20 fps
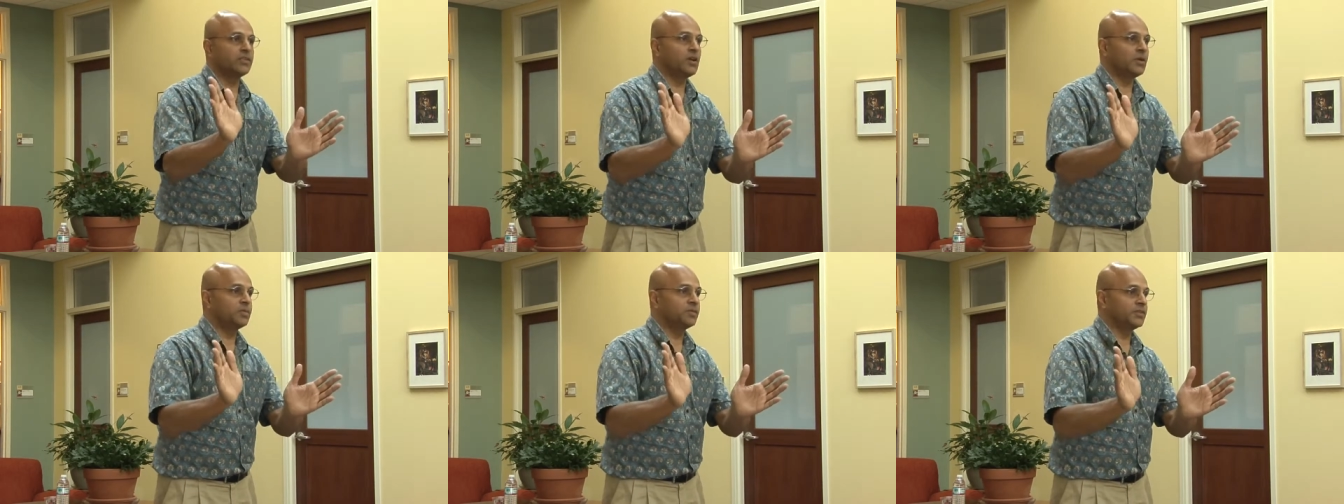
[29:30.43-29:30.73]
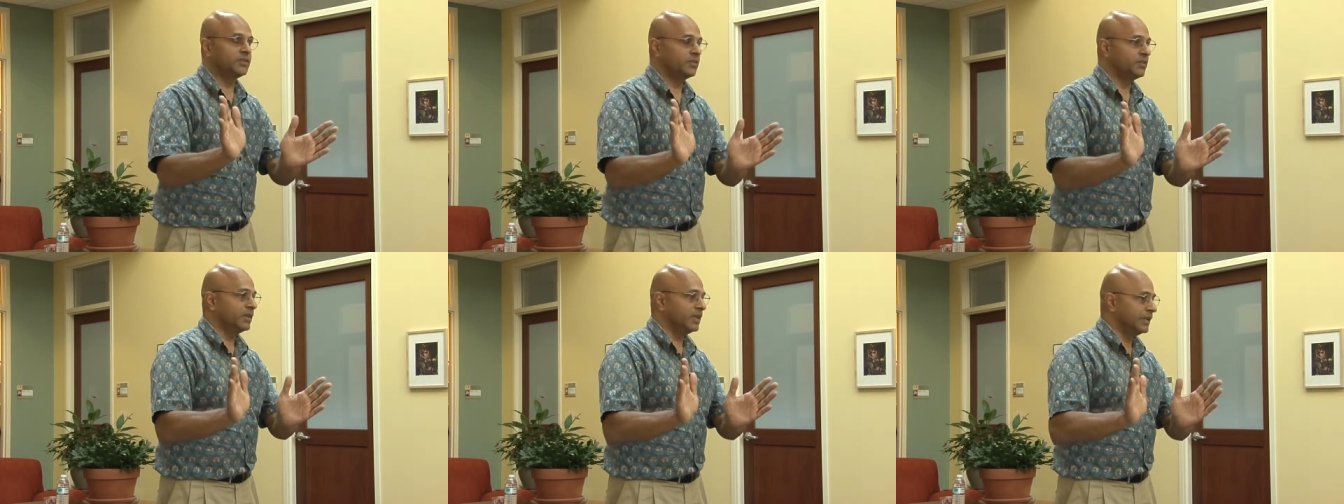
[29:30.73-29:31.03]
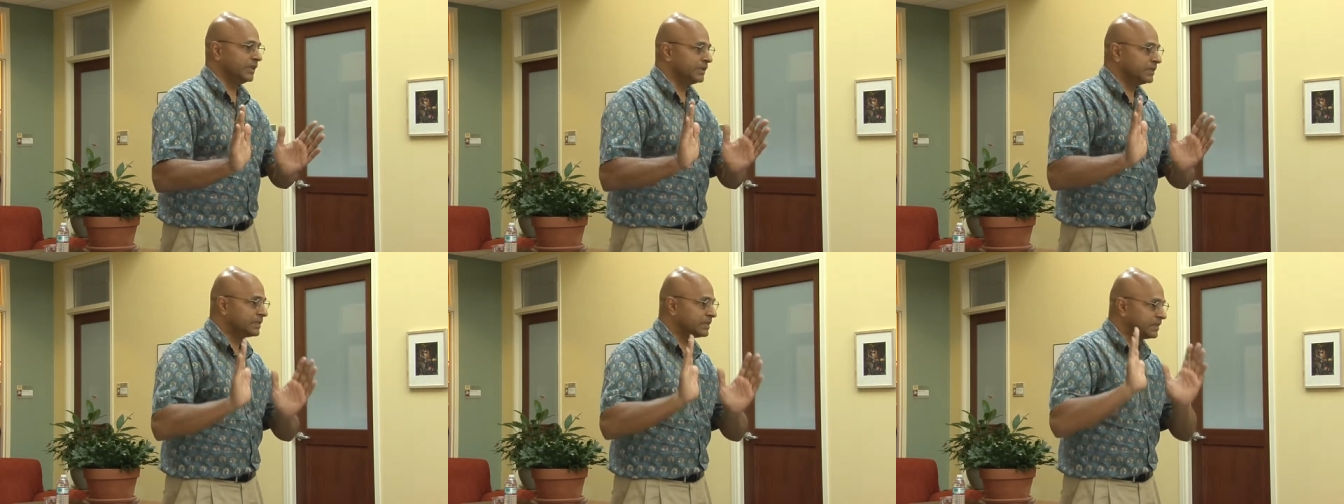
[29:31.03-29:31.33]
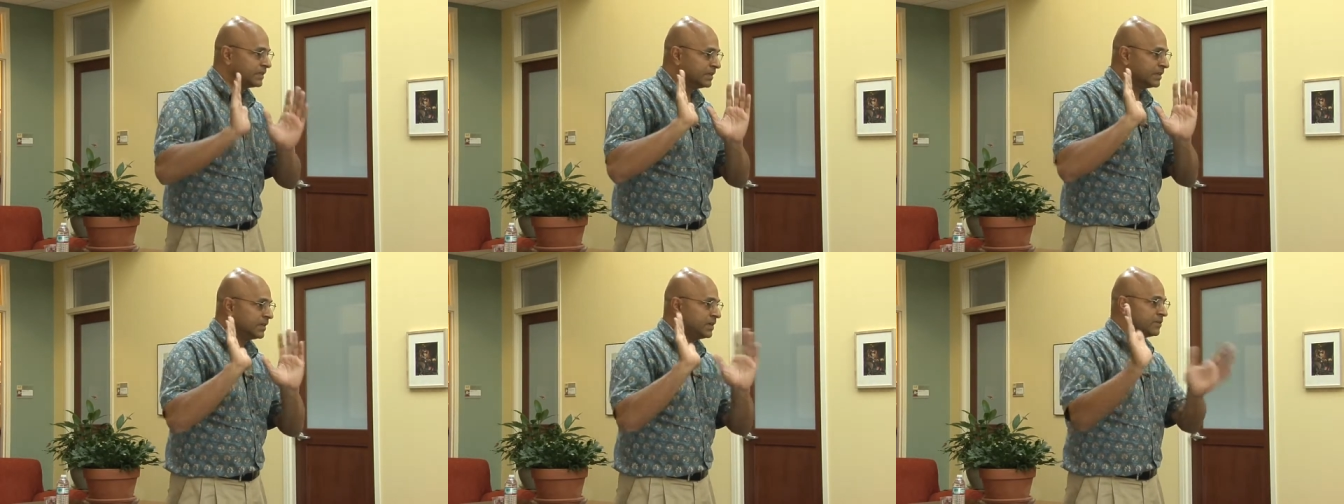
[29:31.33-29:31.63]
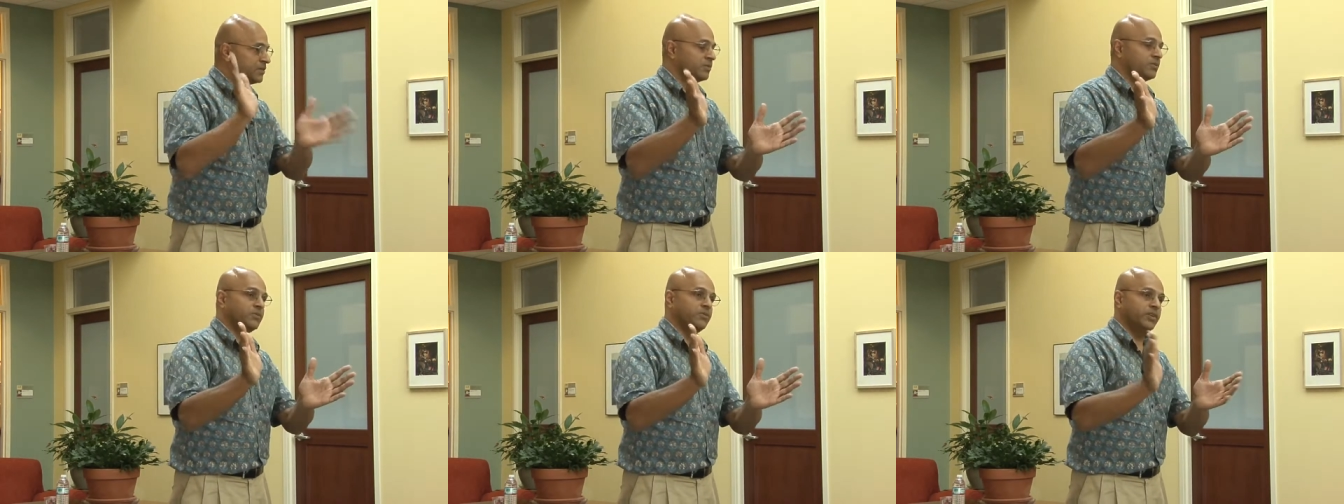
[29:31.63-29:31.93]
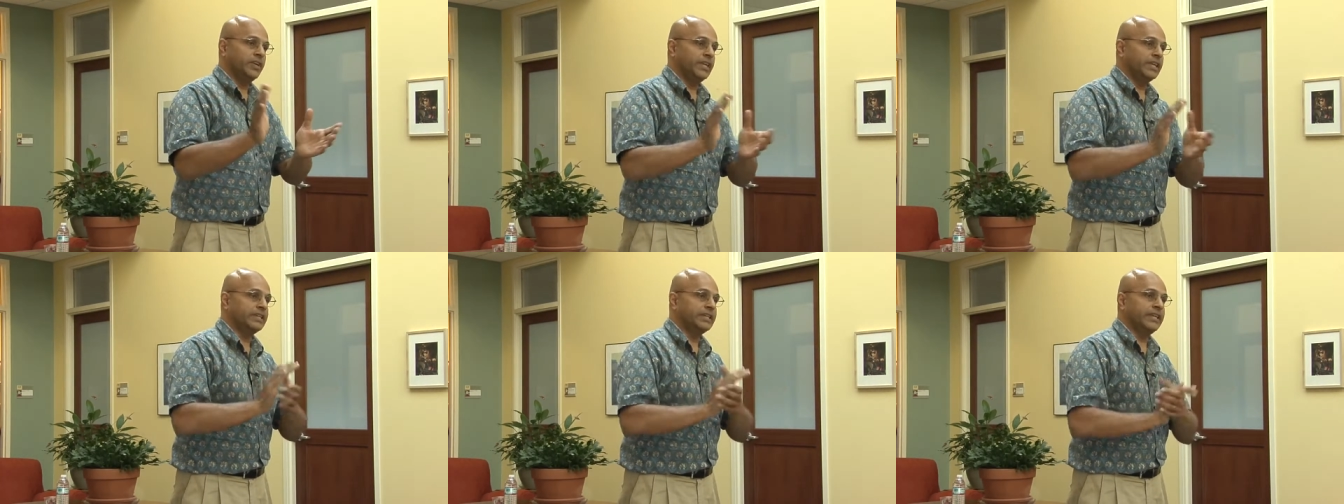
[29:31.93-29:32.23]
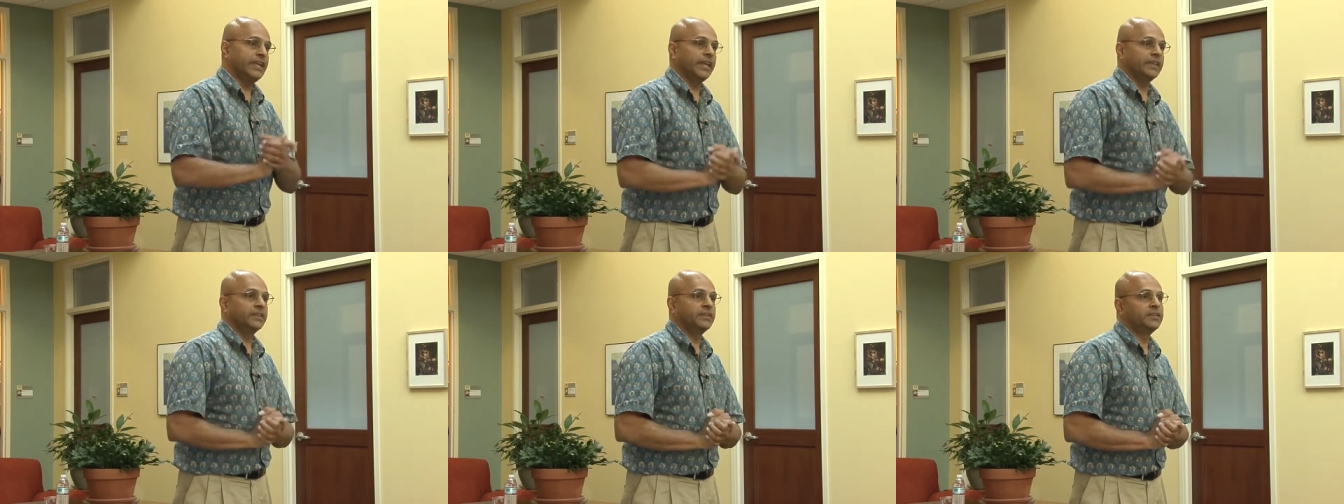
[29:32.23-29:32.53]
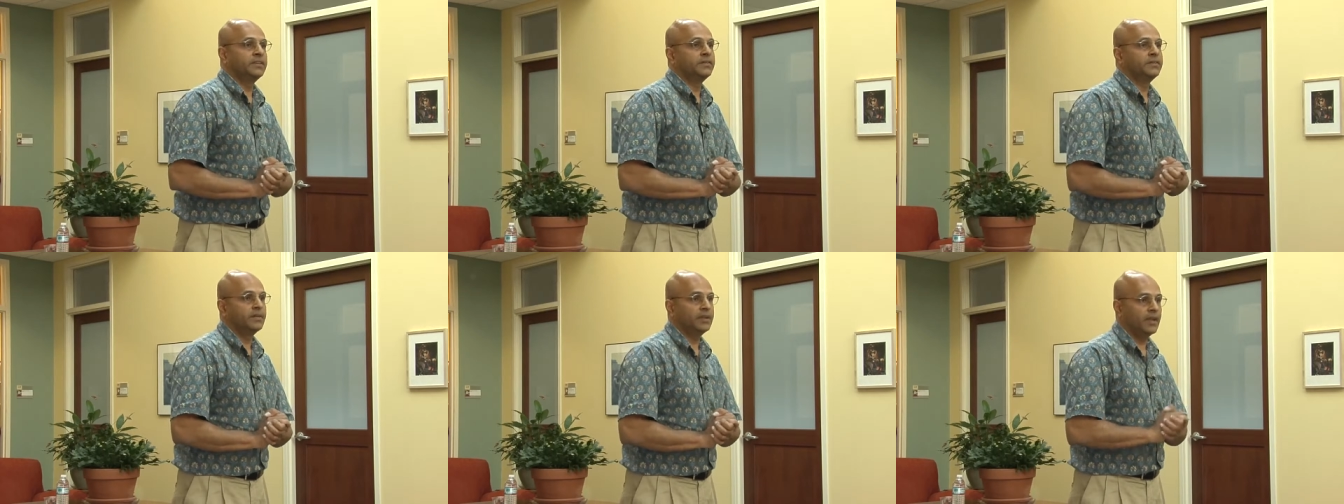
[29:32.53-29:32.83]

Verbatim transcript: option is to create debt